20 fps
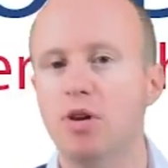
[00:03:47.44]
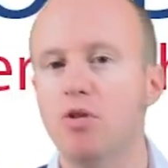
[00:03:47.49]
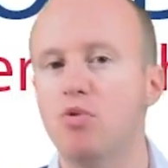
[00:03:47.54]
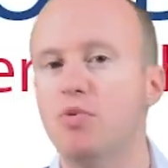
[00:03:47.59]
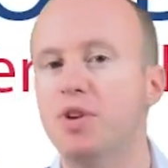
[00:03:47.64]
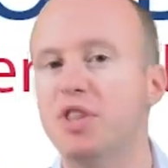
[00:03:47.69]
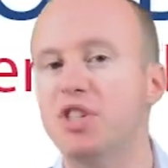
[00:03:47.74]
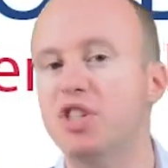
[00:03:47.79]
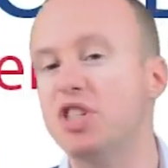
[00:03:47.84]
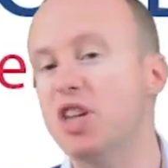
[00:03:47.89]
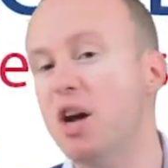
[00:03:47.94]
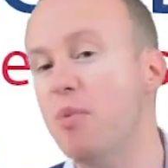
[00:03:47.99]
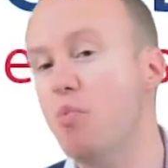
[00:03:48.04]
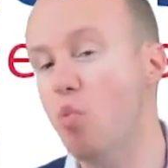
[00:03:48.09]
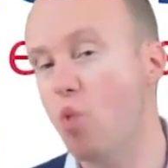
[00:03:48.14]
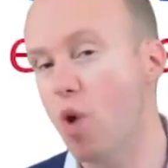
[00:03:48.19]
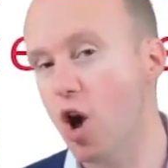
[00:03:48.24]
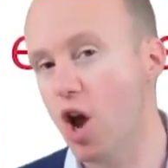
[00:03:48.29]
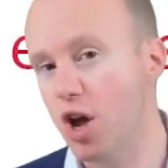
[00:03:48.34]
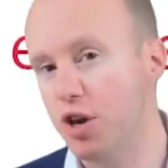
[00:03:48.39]
With
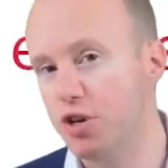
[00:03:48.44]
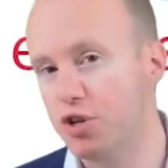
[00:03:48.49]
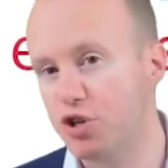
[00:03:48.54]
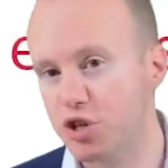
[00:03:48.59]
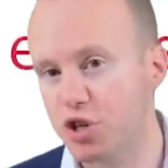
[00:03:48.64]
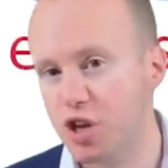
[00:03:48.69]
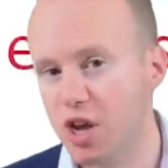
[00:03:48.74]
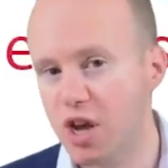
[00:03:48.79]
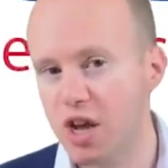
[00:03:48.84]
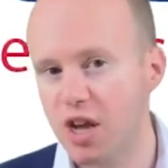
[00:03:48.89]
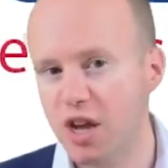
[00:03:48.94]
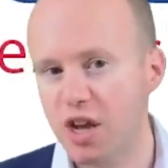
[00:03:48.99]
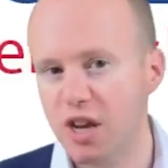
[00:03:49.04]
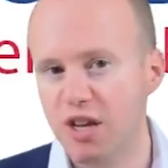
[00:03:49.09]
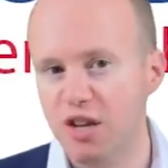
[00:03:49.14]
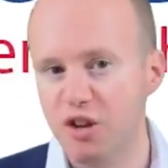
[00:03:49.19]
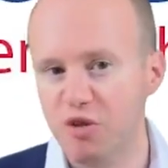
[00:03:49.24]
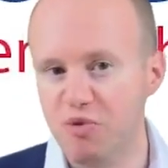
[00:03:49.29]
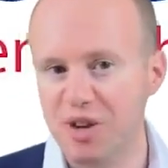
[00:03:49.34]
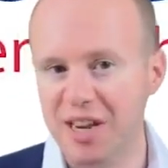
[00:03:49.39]
some words,
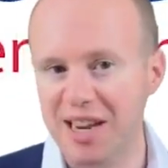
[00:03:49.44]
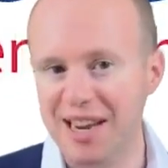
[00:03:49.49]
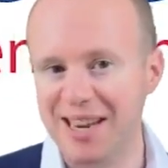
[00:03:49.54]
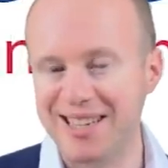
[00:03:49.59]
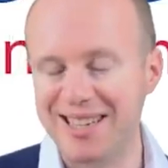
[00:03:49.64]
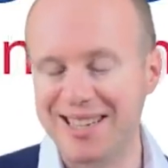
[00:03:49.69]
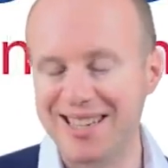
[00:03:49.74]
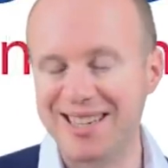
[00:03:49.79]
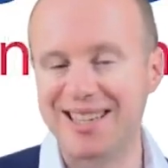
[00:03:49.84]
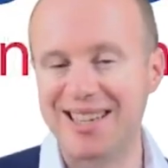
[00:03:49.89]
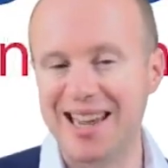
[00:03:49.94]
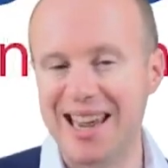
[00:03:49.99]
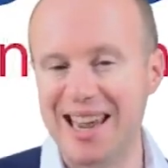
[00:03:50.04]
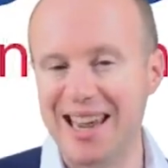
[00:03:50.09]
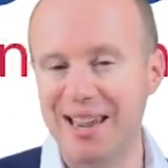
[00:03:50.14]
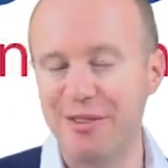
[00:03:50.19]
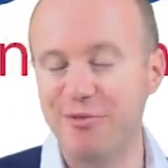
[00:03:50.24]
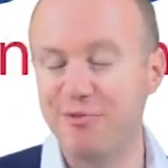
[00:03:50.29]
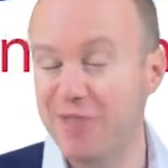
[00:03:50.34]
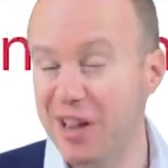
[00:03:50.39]
you need to
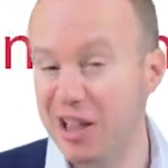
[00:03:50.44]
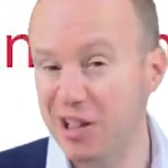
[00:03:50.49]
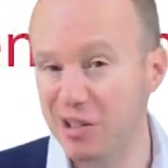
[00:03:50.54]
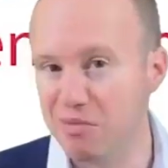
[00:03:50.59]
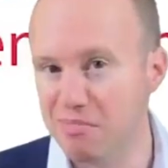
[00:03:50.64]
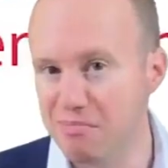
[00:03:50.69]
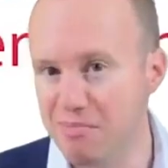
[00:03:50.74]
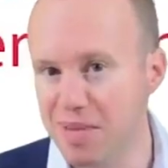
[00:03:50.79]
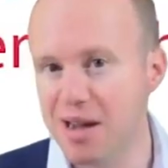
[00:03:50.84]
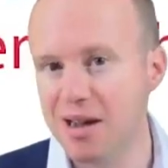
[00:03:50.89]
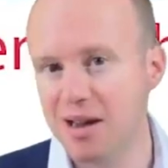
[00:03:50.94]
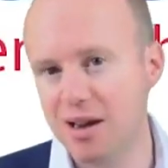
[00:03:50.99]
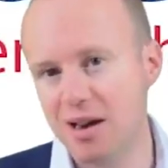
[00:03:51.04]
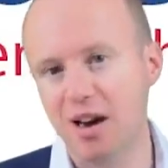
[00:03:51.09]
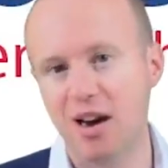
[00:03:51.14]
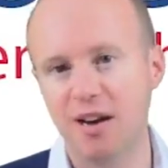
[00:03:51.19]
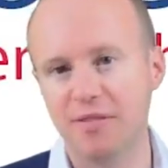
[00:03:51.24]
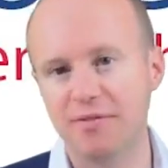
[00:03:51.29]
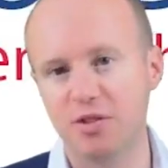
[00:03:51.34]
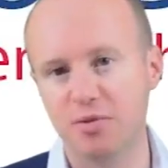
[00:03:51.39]
say film
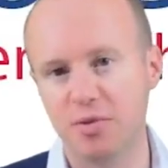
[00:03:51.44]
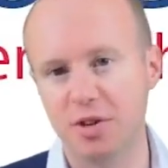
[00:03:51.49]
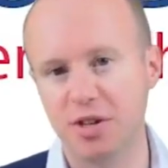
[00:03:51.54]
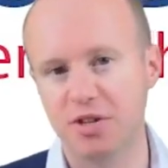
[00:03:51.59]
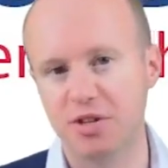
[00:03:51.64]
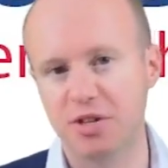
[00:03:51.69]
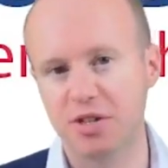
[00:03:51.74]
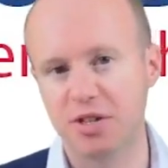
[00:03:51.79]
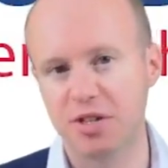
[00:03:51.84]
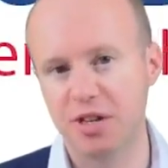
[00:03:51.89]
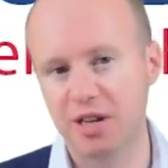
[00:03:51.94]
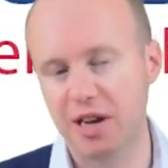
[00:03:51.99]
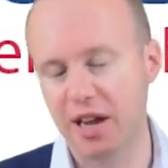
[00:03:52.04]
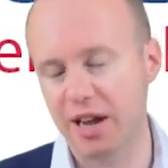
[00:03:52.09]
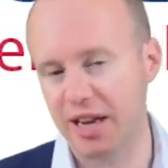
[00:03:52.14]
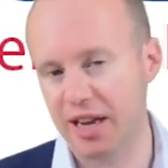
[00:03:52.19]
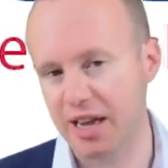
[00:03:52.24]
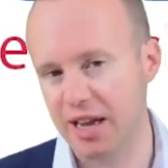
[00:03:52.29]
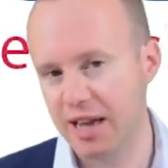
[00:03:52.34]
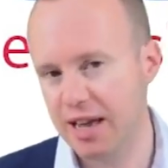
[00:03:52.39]
afterwards,
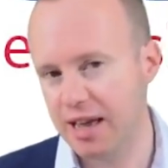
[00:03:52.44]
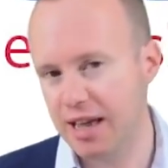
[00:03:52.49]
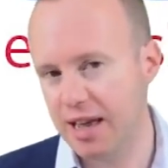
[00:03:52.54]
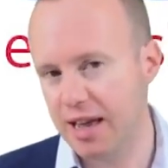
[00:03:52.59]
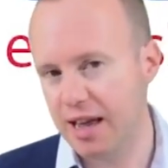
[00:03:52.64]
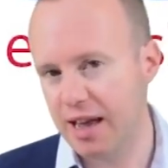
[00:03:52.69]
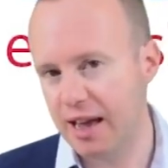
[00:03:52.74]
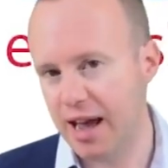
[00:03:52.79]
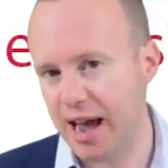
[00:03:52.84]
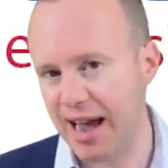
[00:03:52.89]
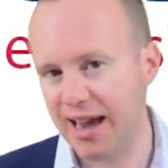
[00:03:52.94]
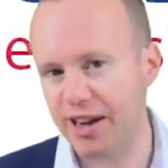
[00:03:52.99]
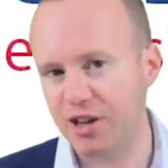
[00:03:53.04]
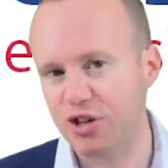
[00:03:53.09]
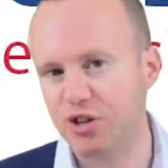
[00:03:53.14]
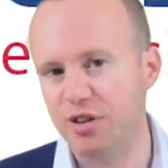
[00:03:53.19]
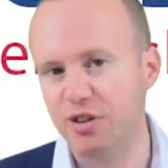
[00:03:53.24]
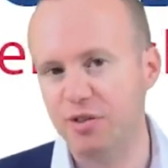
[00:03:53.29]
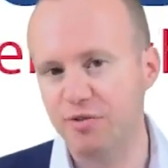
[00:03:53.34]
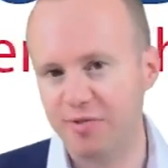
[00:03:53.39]
like
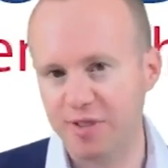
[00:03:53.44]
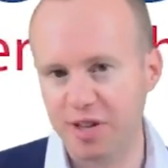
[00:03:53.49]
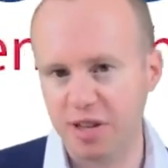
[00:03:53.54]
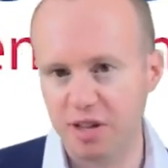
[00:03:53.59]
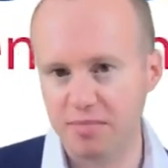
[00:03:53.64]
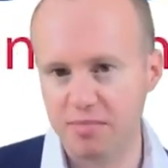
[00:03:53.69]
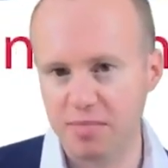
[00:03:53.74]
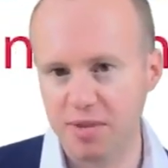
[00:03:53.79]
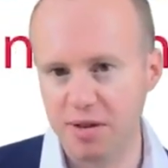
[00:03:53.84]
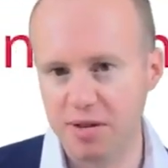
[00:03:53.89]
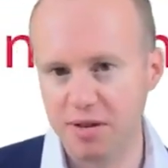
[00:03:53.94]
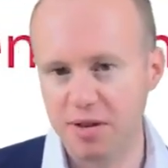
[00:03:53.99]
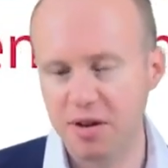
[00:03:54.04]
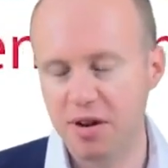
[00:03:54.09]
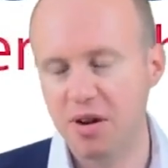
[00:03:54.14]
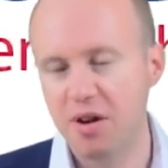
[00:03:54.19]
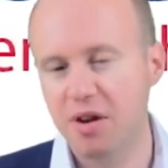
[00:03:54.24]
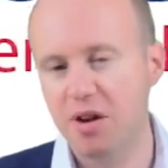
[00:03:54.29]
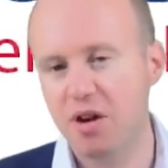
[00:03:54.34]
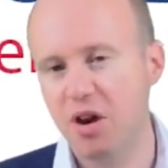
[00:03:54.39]
action film,
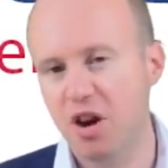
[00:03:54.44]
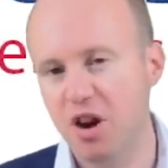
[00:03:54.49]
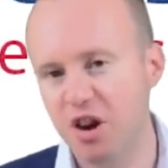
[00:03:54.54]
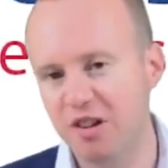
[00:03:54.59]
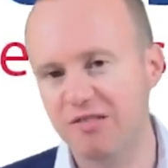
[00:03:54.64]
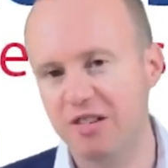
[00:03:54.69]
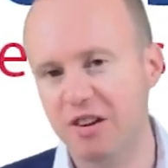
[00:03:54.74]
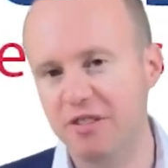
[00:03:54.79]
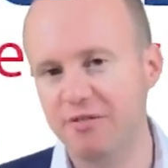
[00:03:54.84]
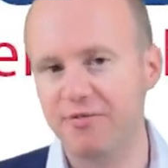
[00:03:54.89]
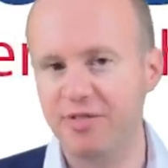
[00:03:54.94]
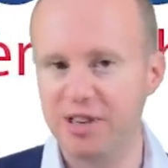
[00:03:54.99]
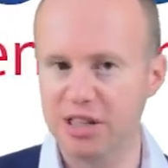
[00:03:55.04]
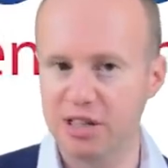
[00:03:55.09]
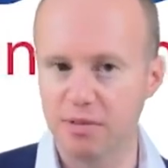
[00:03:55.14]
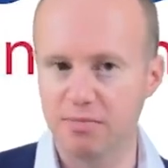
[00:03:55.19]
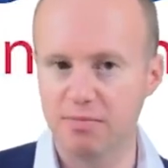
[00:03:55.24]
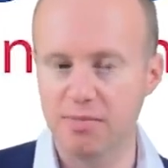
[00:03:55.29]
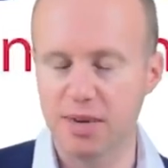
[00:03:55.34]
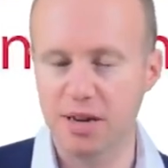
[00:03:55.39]
horror
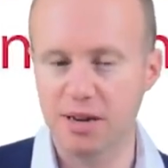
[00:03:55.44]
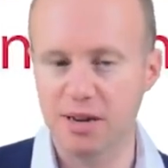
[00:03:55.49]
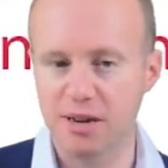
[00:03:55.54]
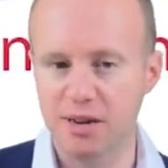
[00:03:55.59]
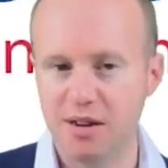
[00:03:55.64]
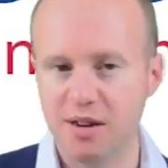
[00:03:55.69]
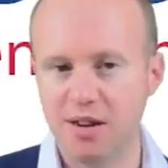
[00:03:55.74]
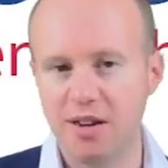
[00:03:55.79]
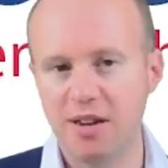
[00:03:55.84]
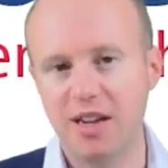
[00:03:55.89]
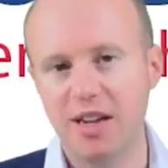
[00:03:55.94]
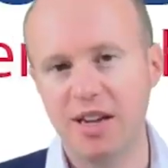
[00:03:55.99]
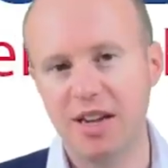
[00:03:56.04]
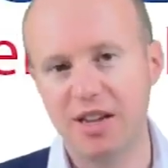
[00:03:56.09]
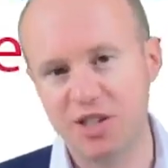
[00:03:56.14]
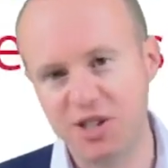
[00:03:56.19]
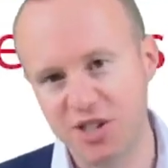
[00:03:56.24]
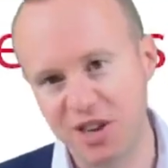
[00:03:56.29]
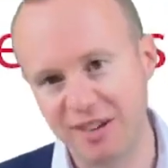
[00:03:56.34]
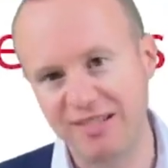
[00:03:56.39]
film,
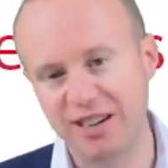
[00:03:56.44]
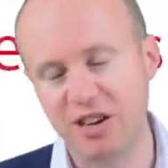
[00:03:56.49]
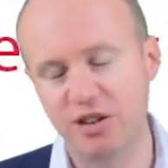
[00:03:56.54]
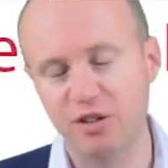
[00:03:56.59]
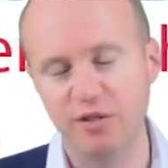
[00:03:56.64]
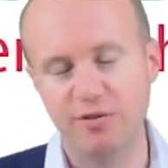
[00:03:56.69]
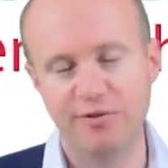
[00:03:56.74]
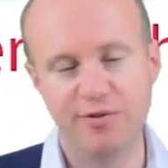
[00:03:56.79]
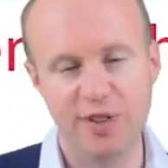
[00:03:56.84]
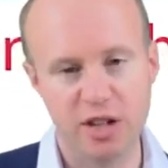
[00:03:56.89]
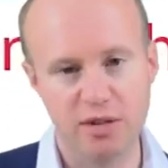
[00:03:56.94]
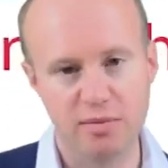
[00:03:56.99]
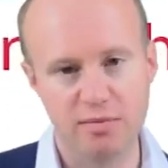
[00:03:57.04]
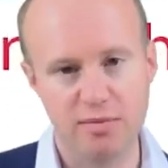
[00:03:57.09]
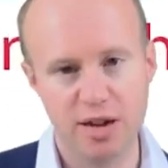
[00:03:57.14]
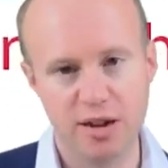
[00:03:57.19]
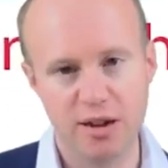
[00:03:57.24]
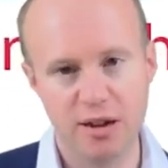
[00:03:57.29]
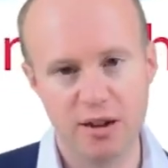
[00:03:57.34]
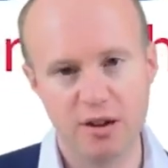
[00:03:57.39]
historical
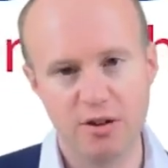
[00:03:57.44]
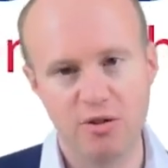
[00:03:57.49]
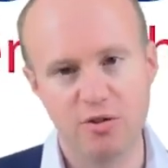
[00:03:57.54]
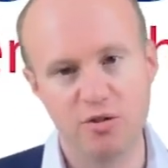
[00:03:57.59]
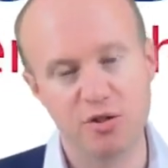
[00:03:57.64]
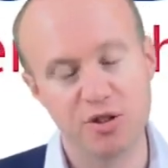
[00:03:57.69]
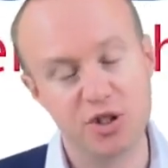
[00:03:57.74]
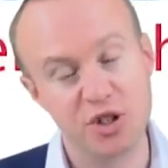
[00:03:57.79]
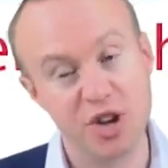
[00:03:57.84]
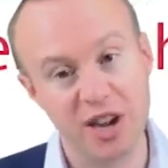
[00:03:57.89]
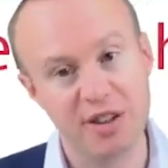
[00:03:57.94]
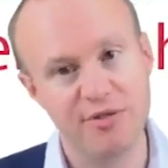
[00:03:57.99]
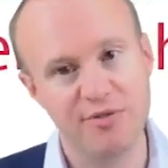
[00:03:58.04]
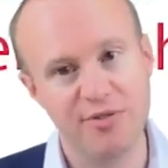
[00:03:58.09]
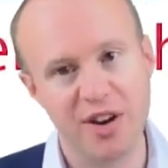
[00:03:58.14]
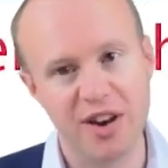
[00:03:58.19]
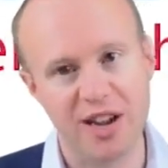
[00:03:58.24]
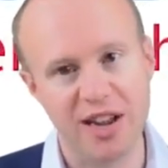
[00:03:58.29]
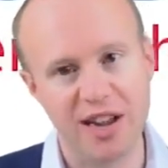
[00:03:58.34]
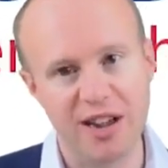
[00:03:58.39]
film, or
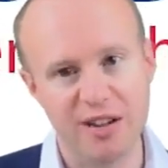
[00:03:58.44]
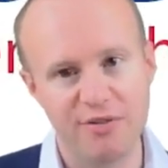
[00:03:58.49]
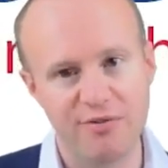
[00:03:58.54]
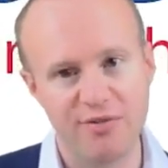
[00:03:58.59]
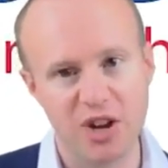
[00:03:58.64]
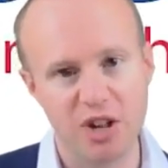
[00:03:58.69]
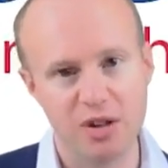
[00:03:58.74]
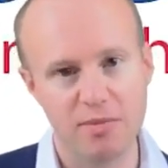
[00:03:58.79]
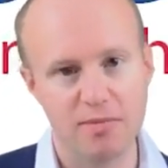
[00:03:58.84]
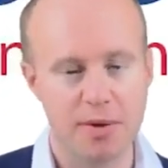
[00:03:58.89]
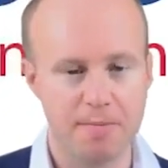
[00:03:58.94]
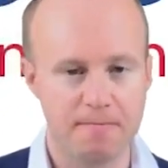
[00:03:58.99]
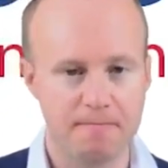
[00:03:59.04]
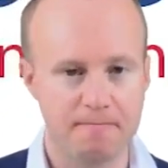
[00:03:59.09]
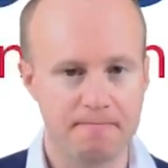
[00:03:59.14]
sci-fi film.